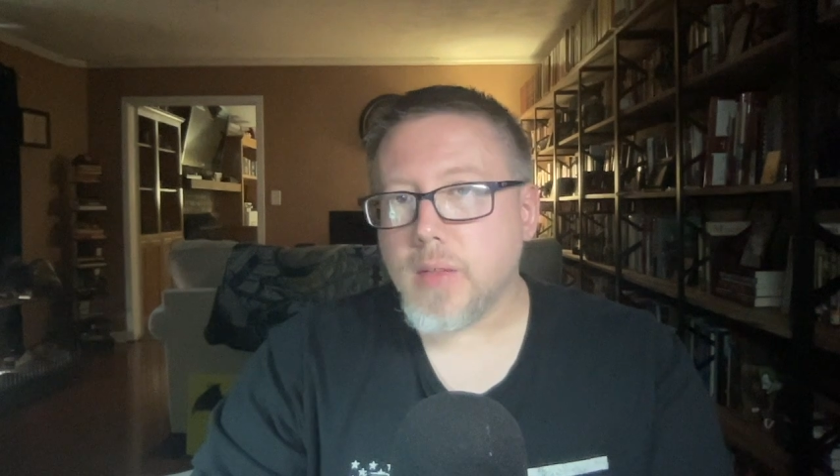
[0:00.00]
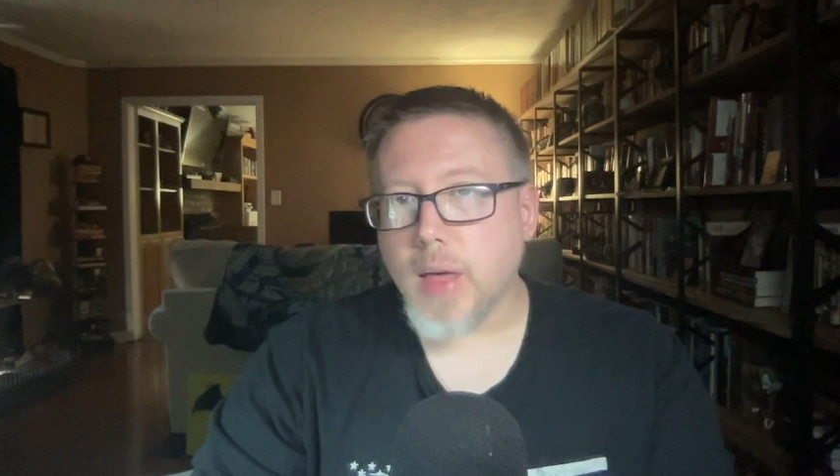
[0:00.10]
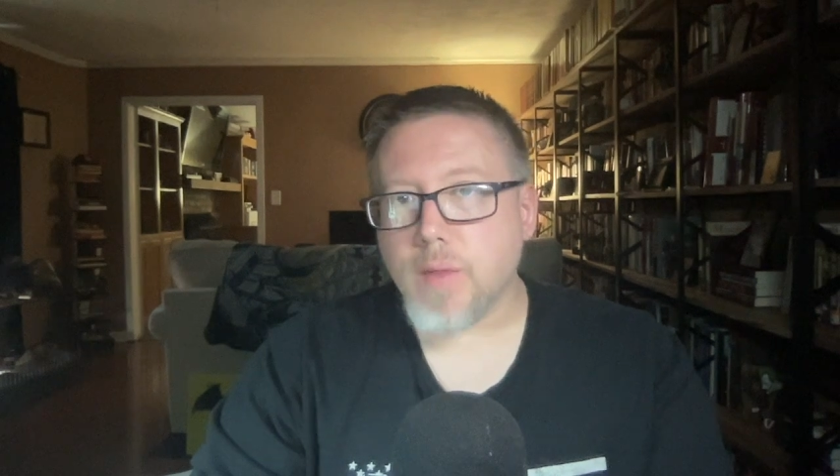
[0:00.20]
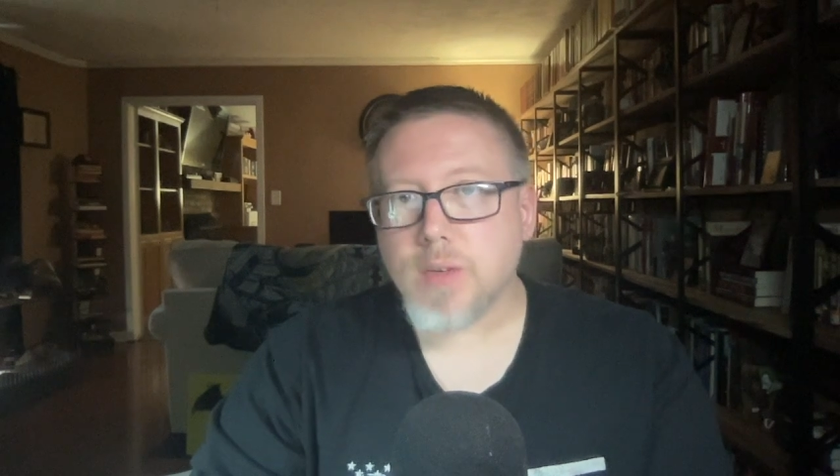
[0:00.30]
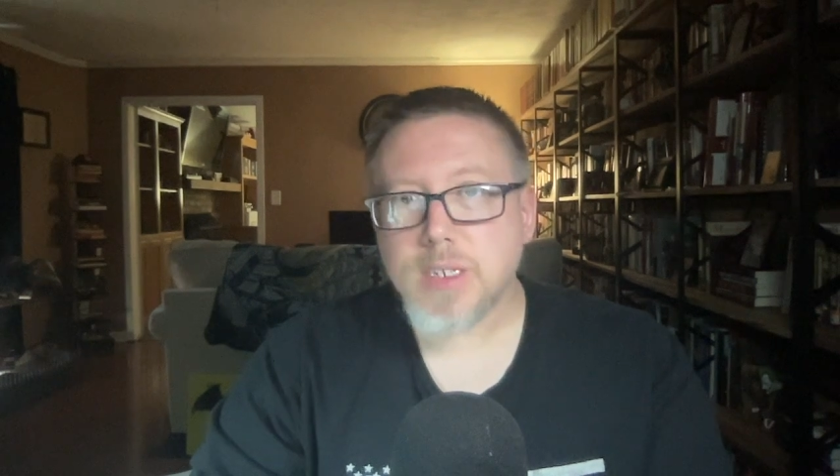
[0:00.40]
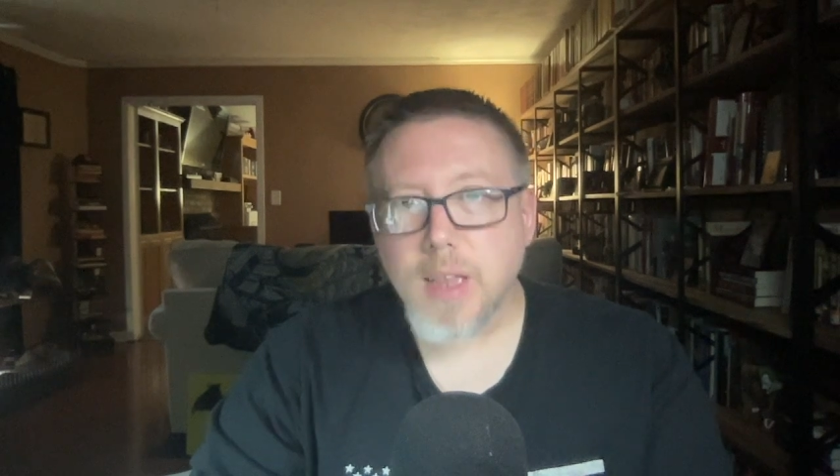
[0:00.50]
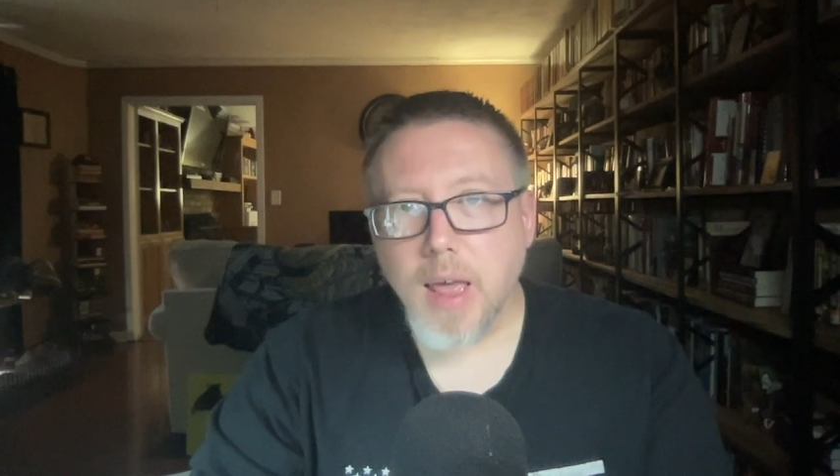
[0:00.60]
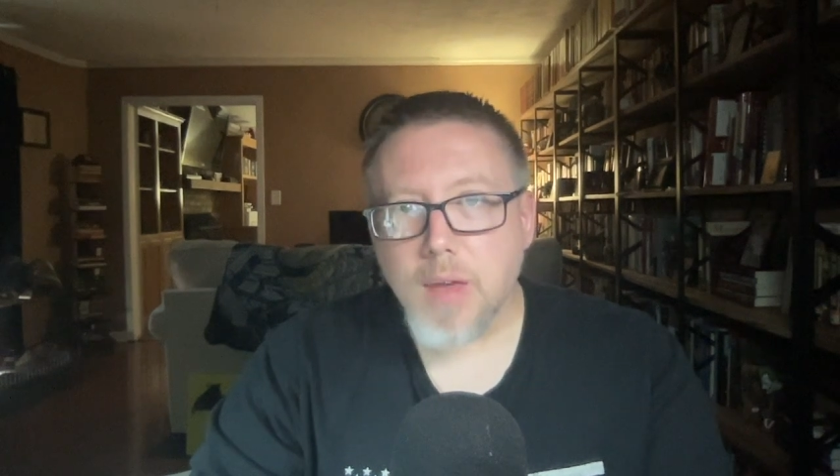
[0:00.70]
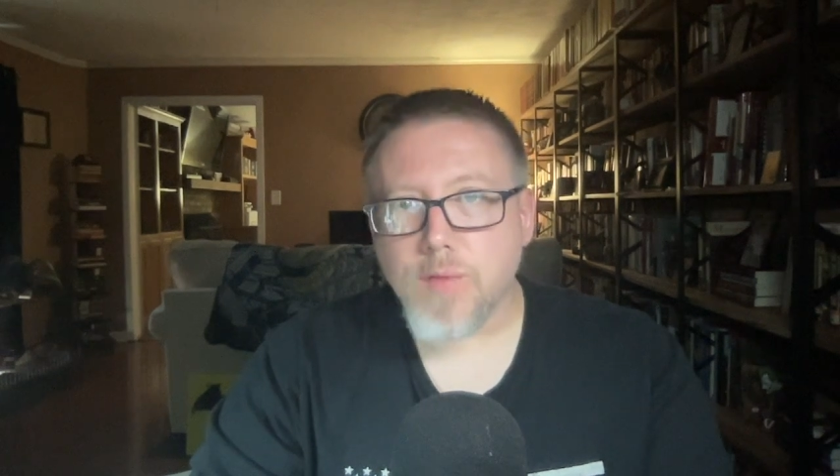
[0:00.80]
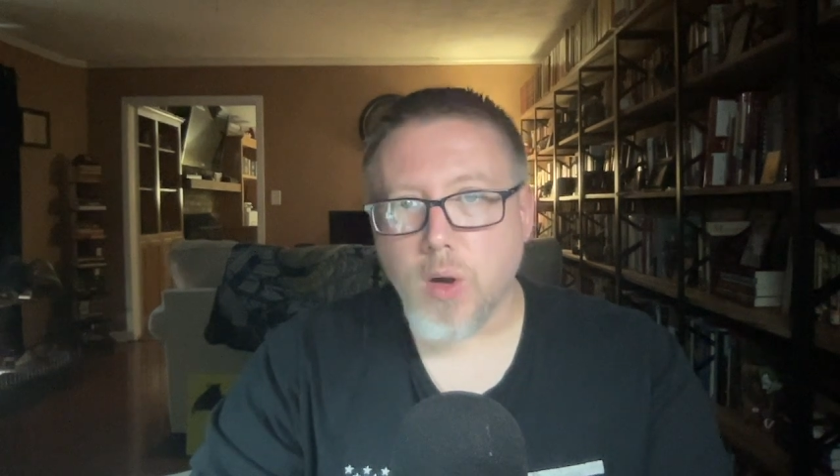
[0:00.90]
to that of a
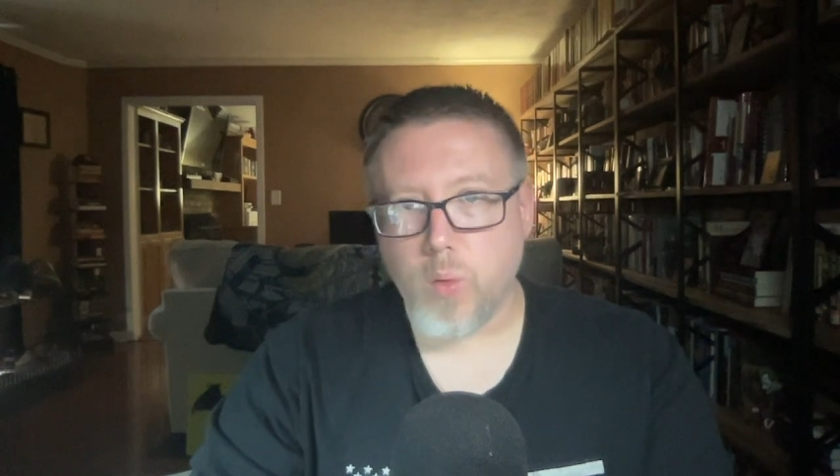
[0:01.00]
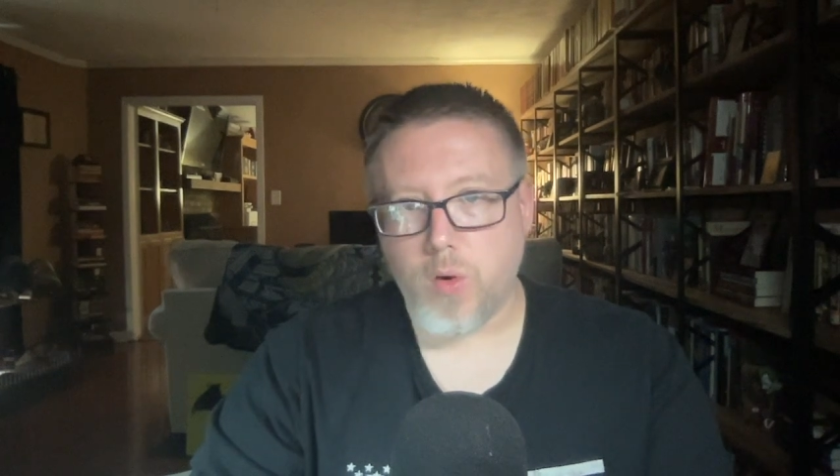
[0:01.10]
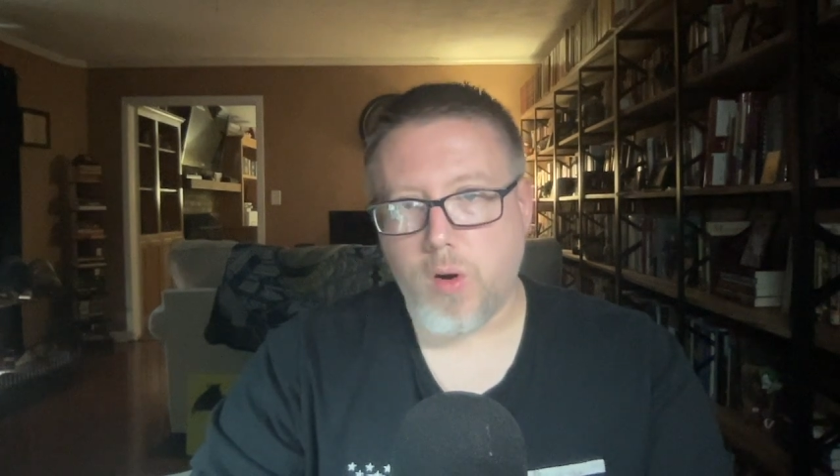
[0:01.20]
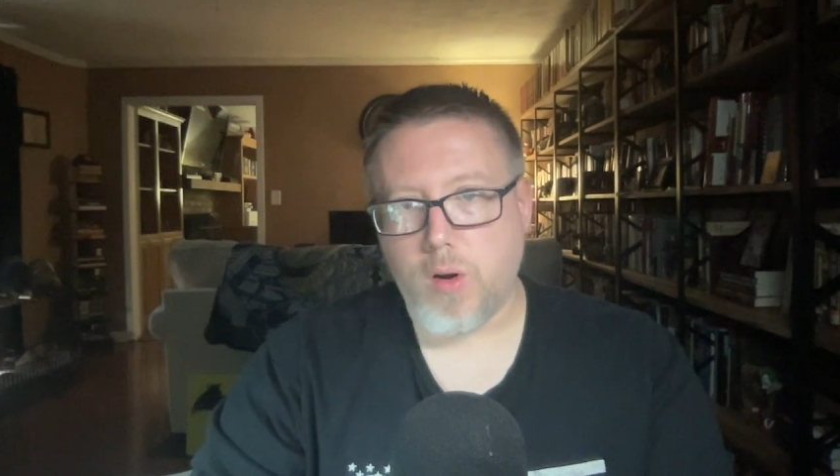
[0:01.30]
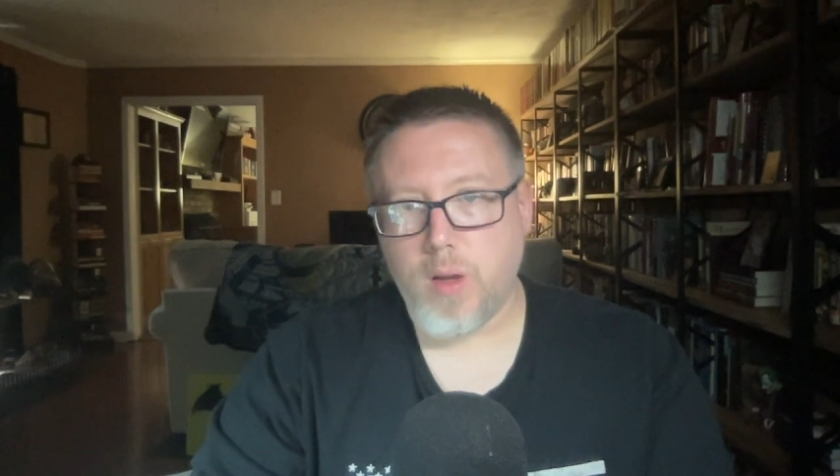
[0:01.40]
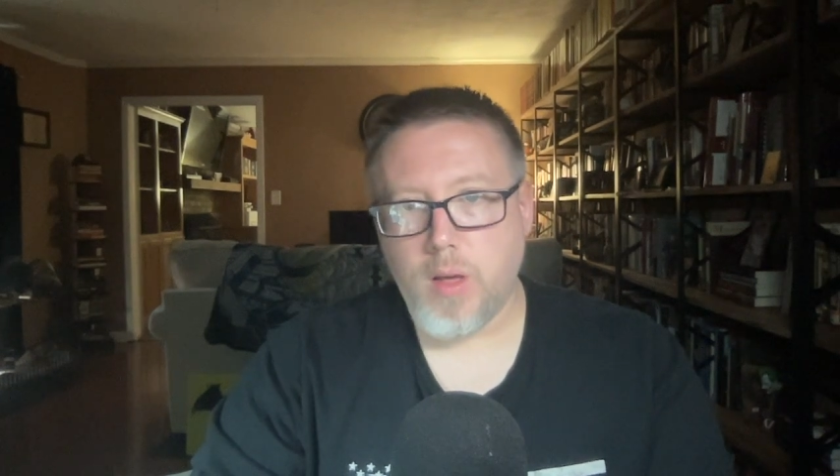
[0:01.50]
slave owner.